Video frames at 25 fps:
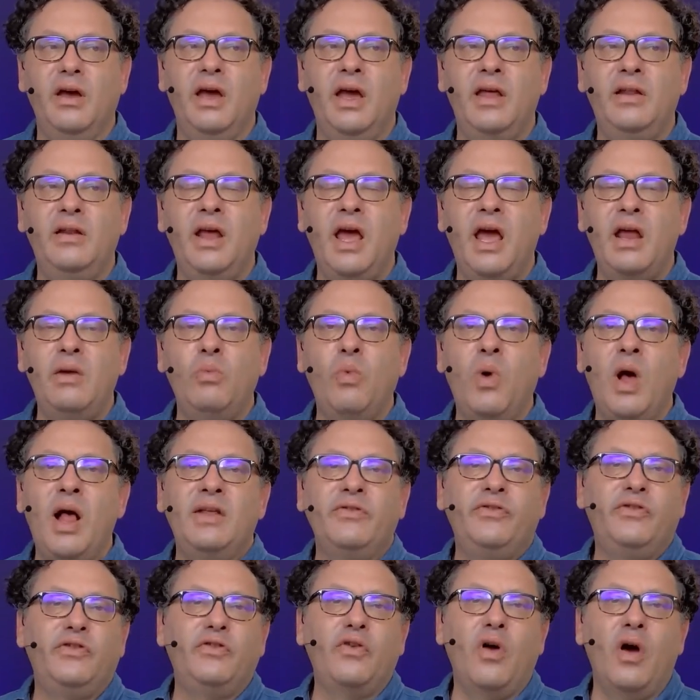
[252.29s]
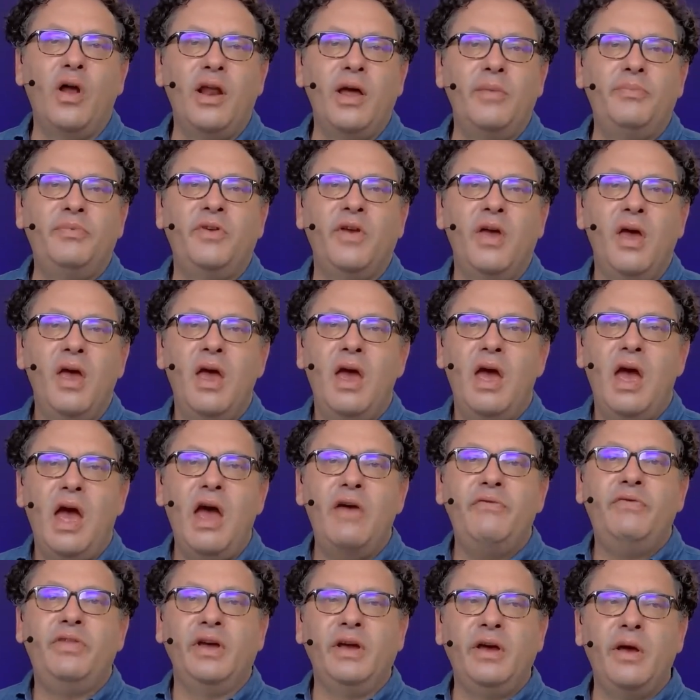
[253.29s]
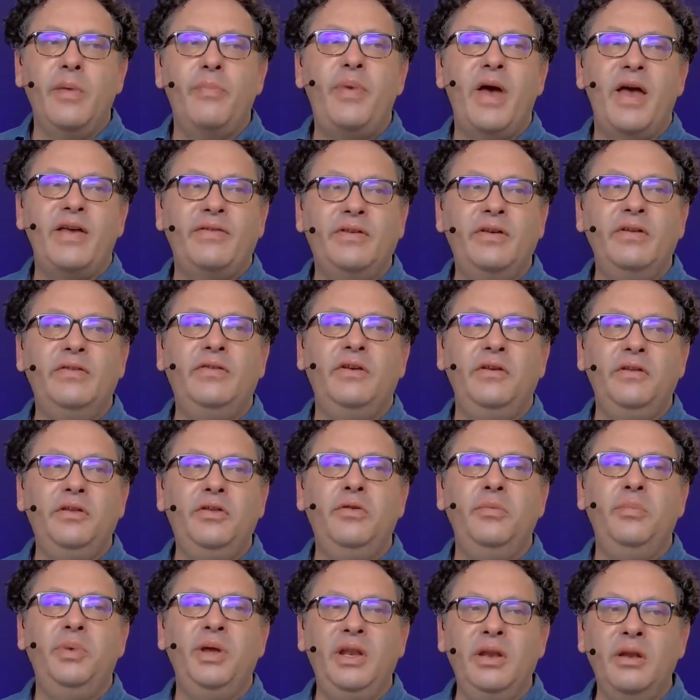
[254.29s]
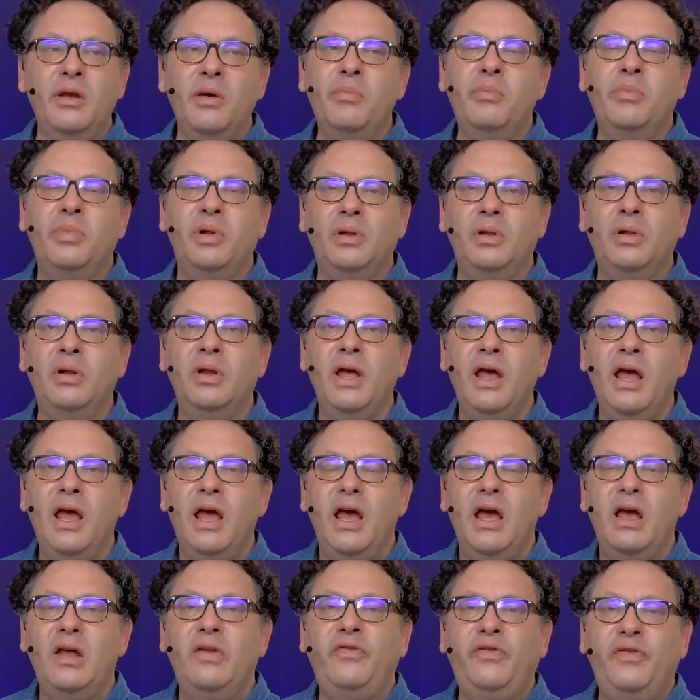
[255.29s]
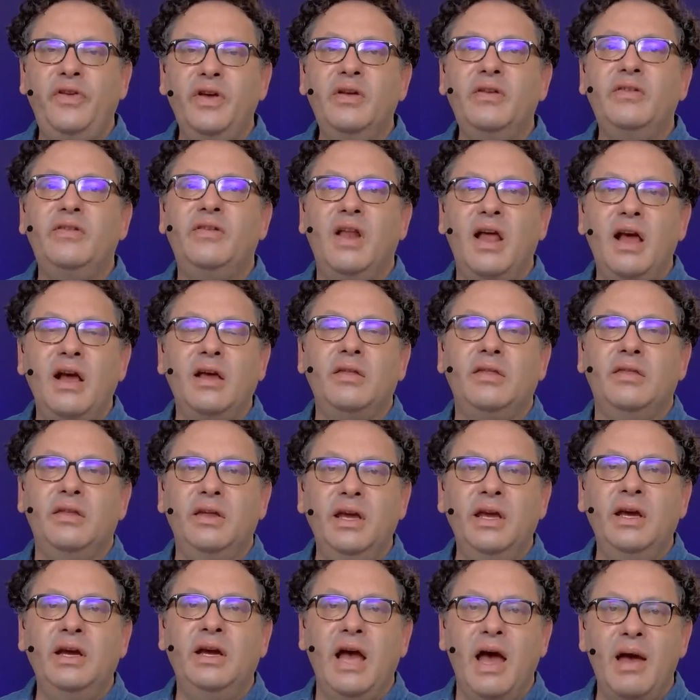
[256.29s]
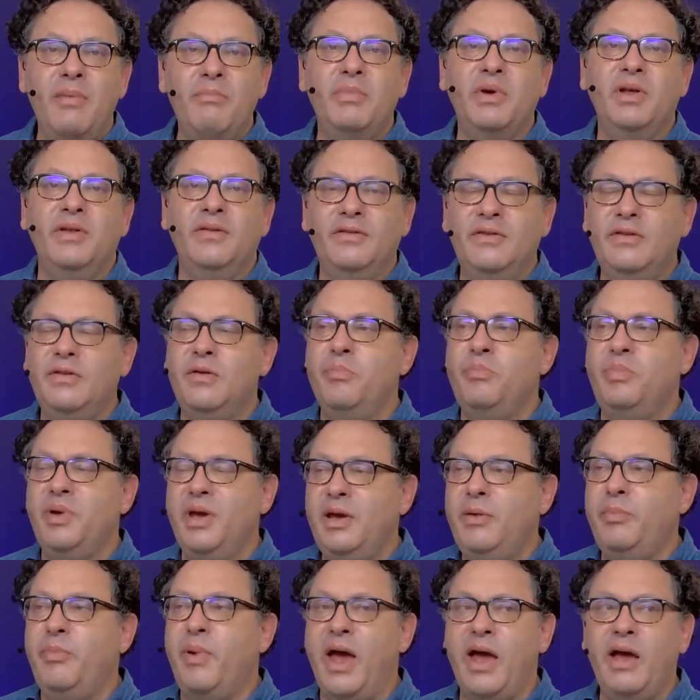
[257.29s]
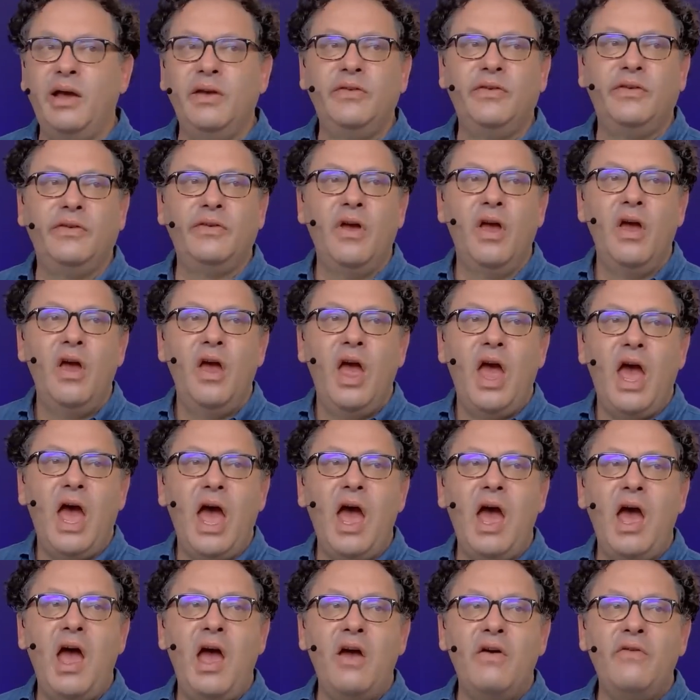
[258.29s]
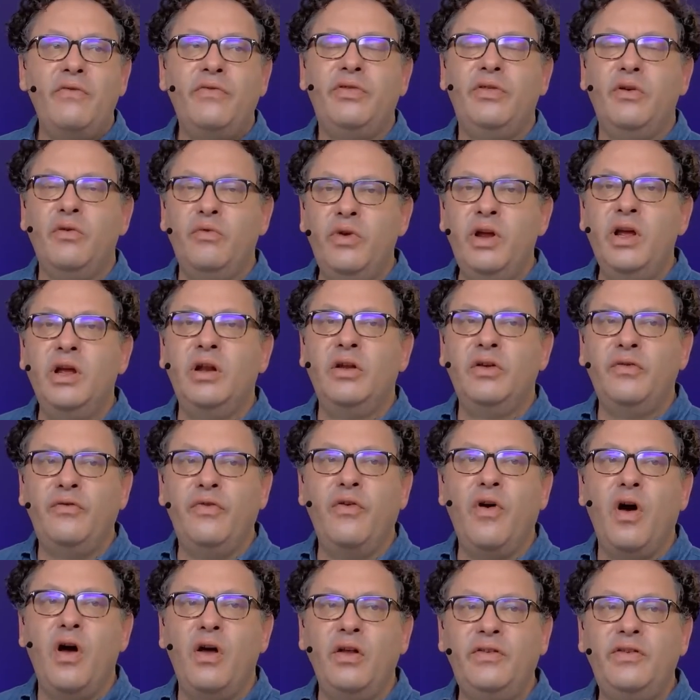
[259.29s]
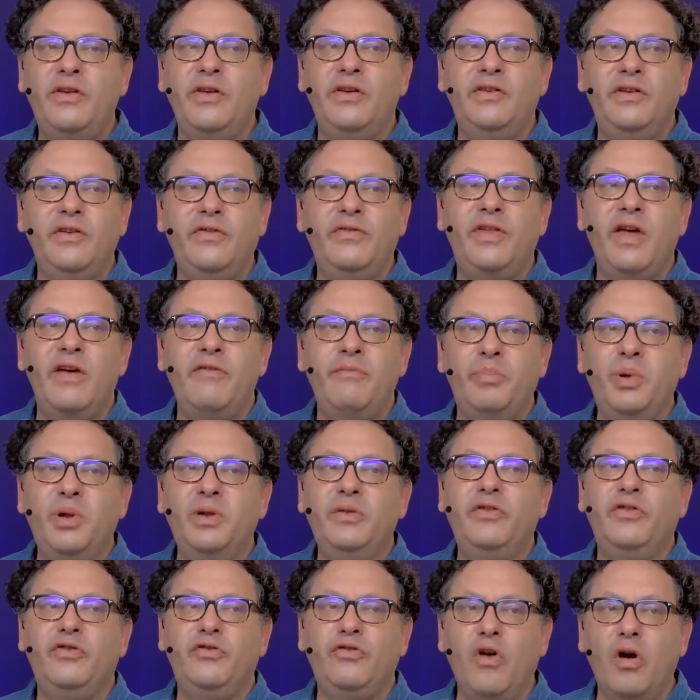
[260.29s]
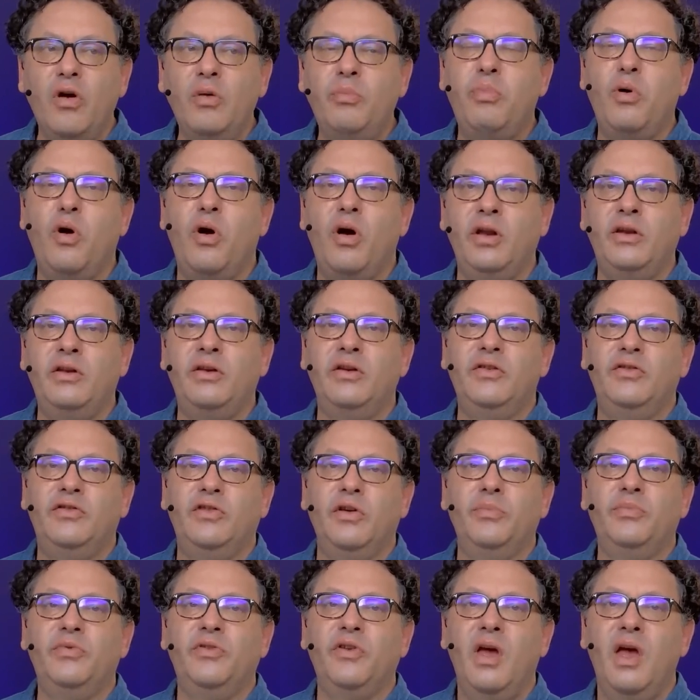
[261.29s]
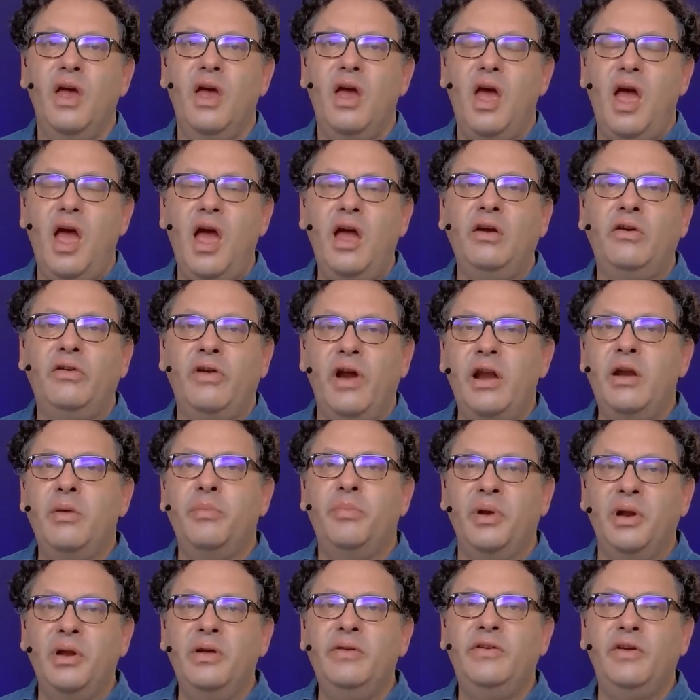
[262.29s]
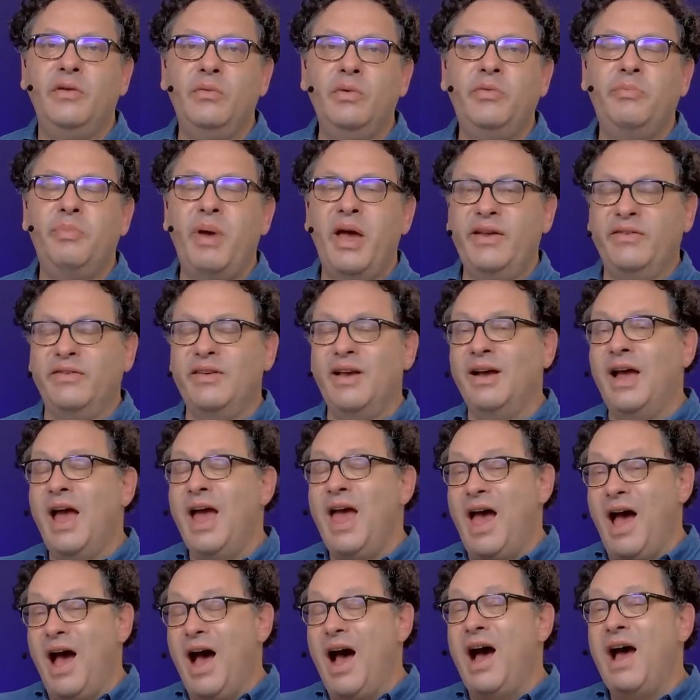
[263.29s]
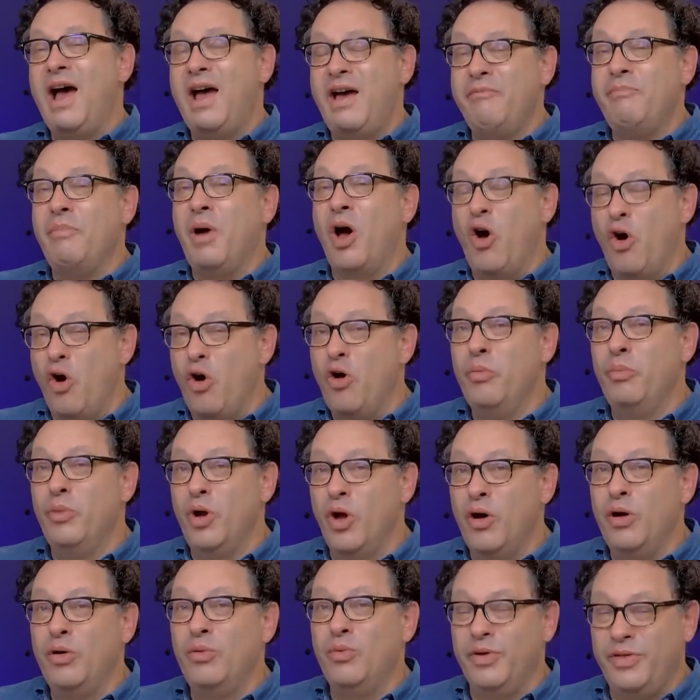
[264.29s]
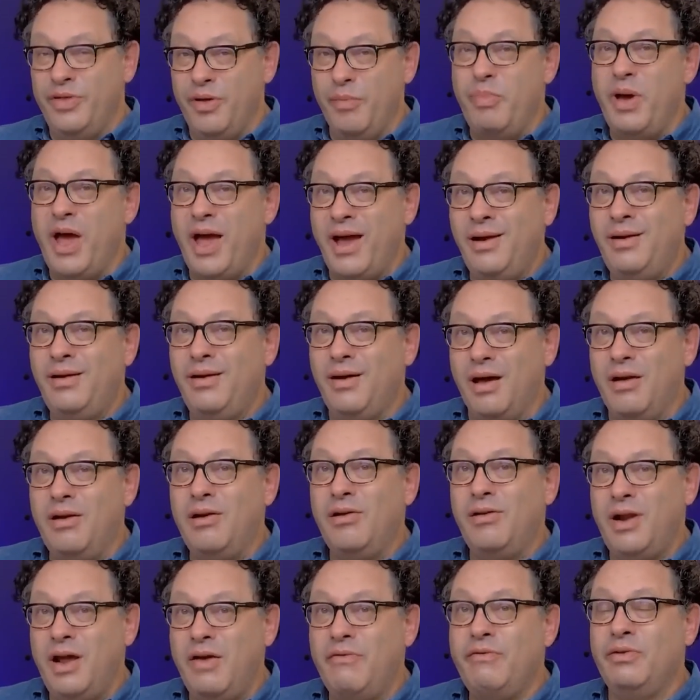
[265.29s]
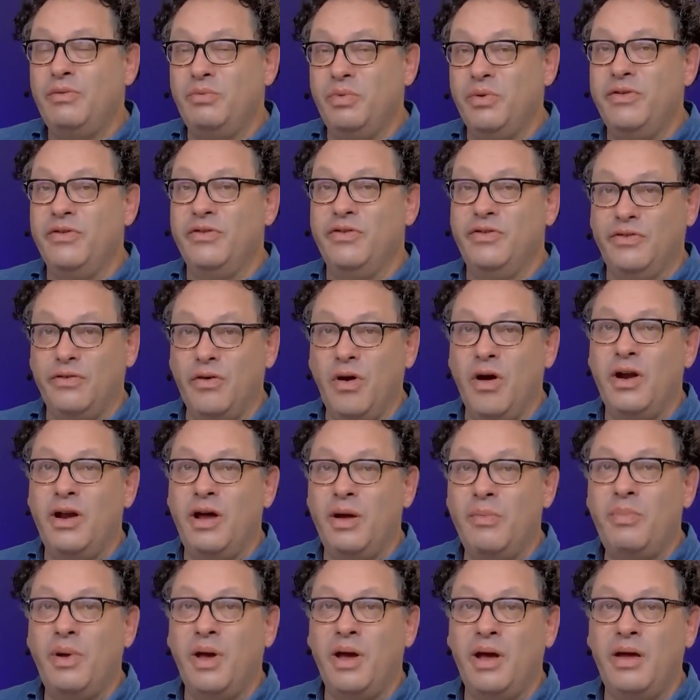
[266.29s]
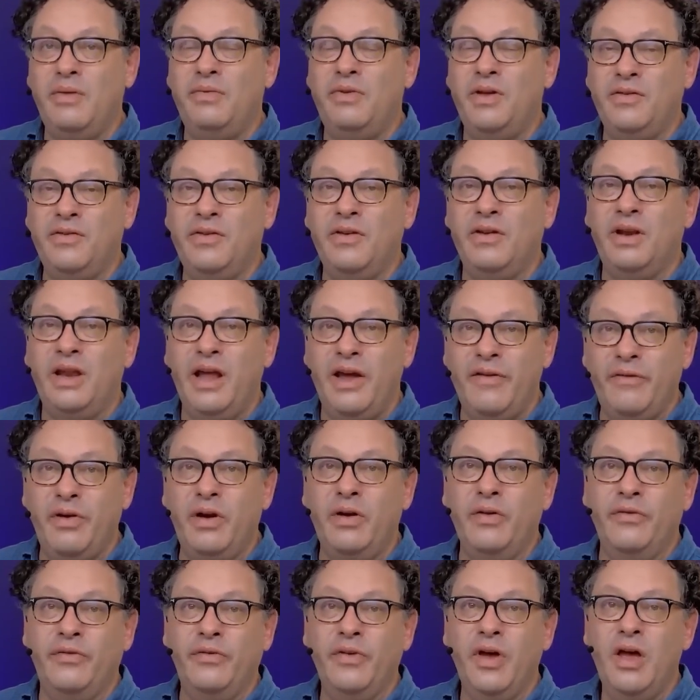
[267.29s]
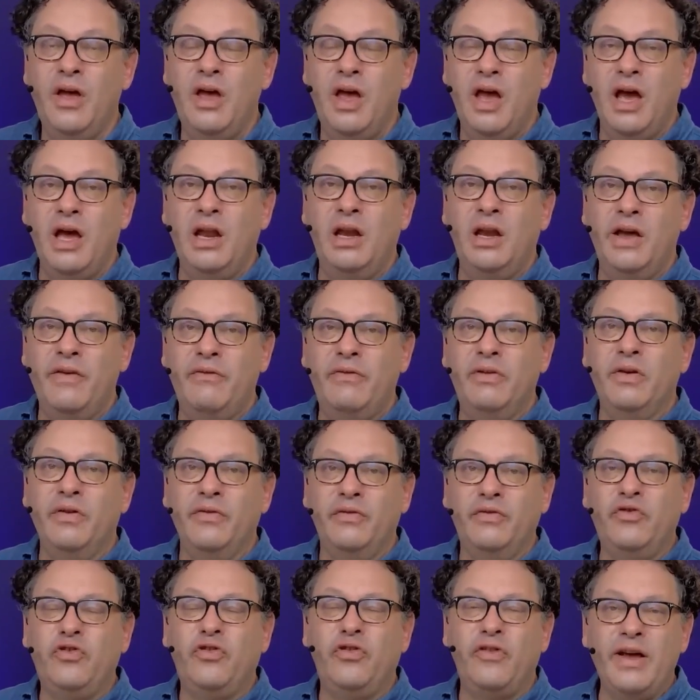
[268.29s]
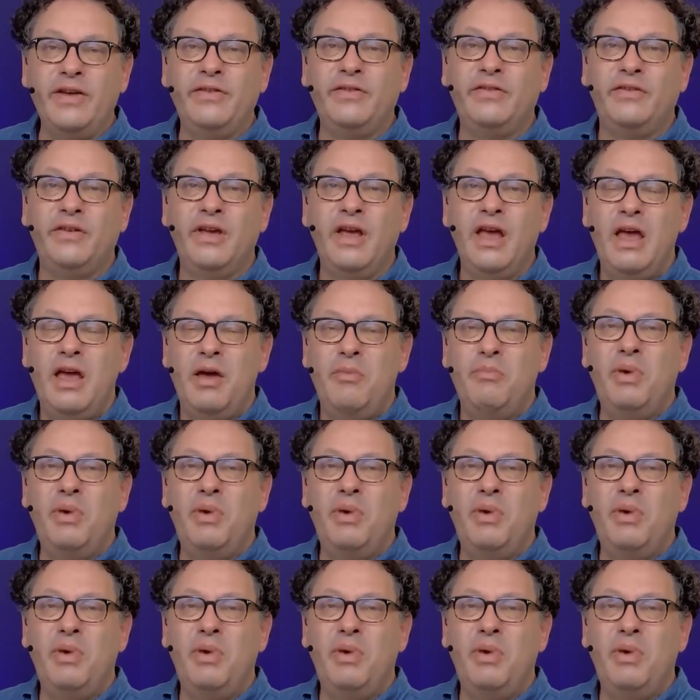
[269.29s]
And while startups have the capacity to be nimble, it feels like the incumbents, the big banks, have the real advantage if they've built strong partnerships and credibility with banks. Like, I have my home loan with a bank. I don't have it with a startup. There's a level of trust.